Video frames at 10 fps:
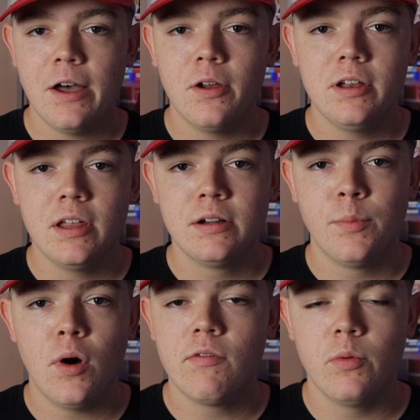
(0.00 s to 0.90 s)
out another
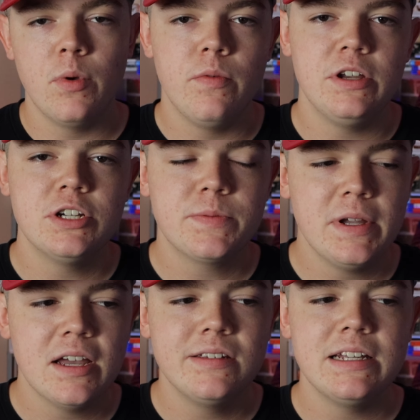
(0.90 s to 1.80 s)
Marvel movie just
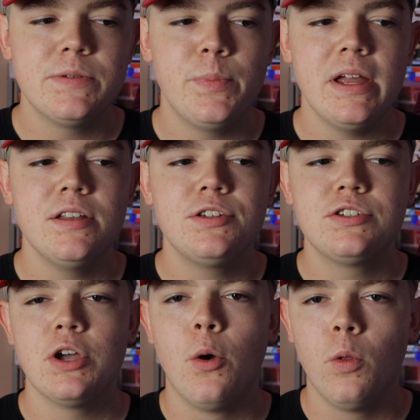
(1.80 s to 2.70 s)
because it's been
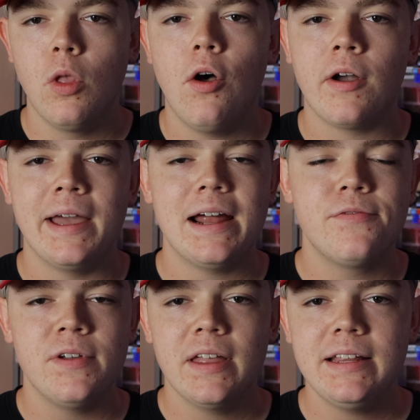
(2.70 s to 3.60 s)
so long, and I
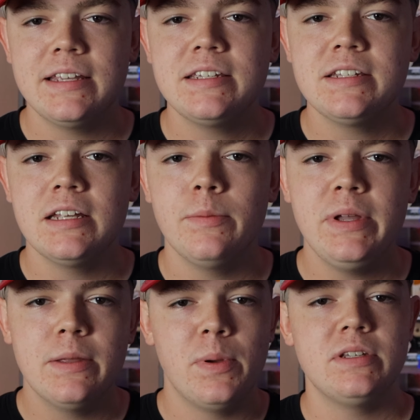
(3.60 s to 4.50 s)
feel like this is going to
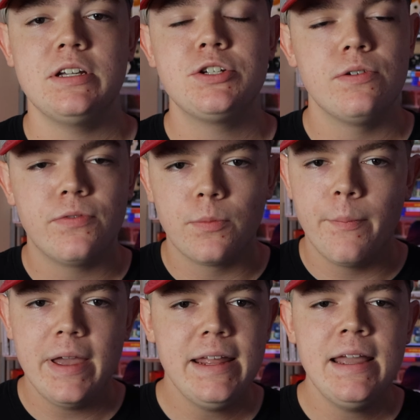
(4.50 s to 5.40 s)
be the position for
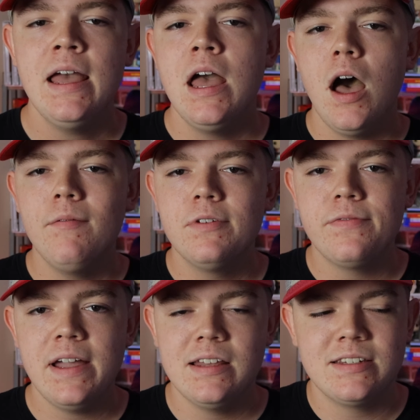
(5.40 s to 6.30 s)
many of the
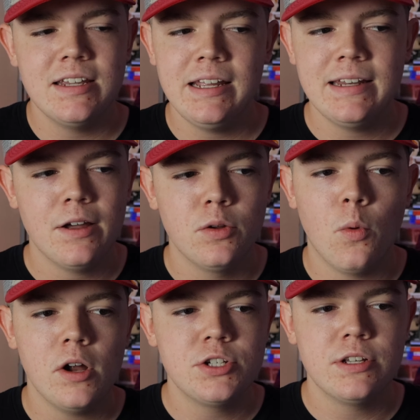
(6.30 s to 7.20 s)
fans sitting down to
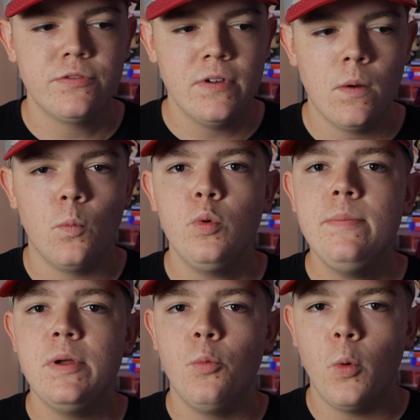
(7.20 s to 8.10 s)
watch this film.
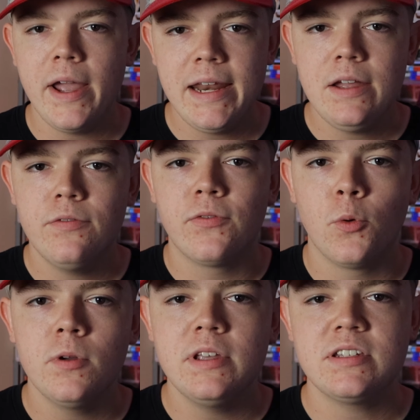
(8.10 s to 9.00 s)
We've been waiting
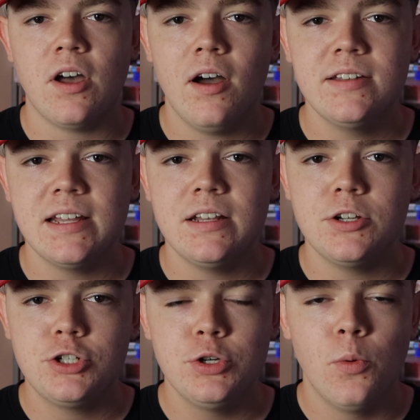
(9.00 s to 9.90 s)
for this content to
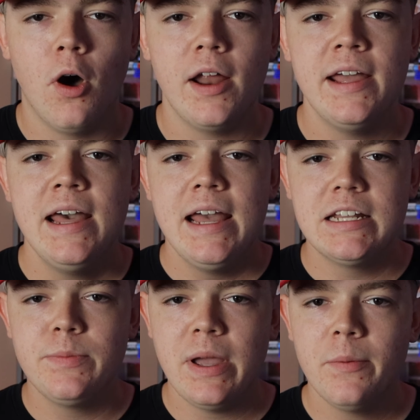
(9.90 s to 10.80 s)
chew on
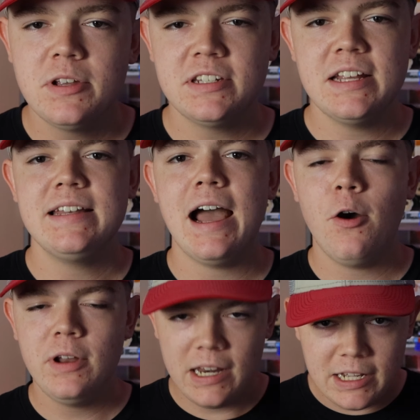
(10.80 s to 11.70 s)
and to be able to sit
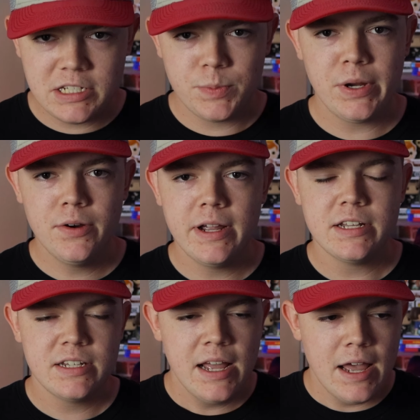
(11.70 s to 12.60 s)
down and
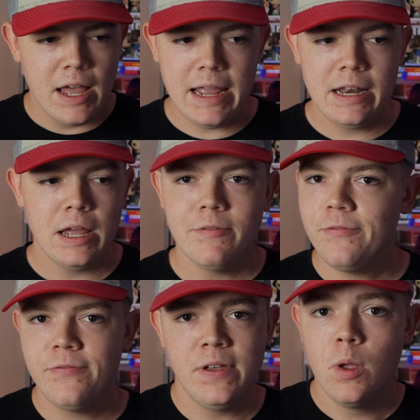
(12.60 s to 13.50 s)
experience in
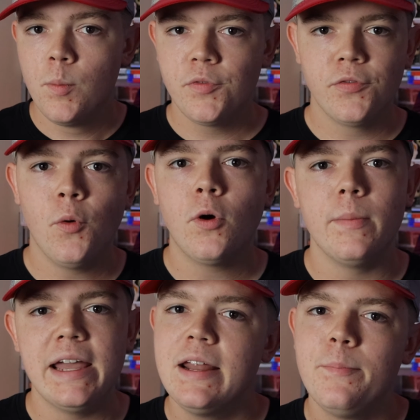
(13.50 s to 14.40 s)
film
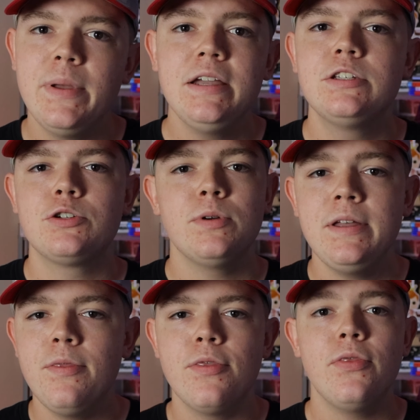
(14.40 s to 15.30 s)
form in a big
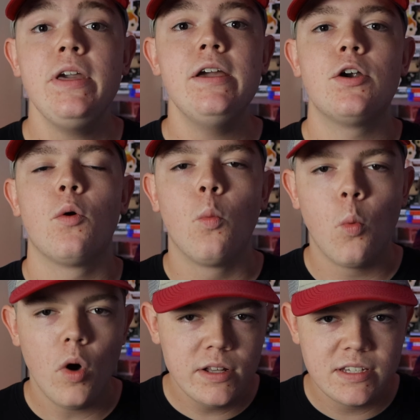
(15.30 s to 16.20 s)
screen theater
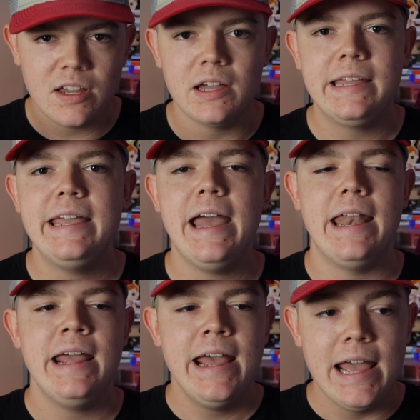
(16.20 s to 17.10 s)
once
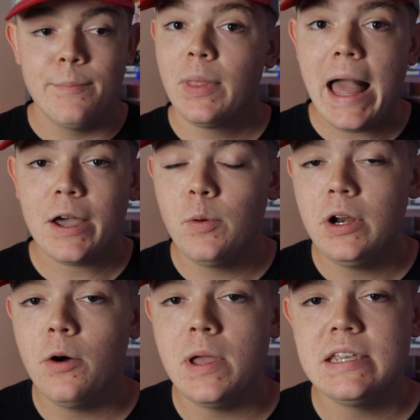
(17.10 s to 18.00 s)
again, and Black
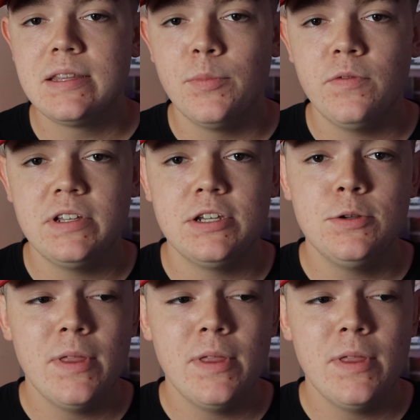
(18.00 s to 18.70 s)
Widow is the movie to do